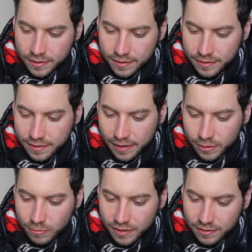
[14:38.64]
They
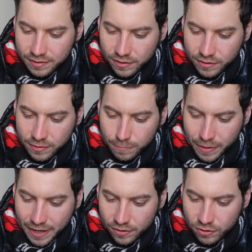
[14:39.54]
document a series of
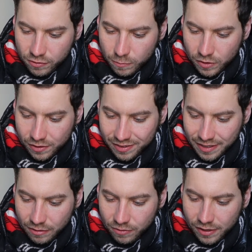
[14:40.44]
patterns among
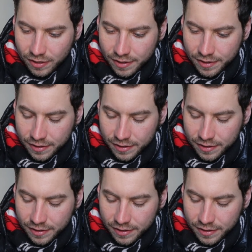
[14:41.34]
saving,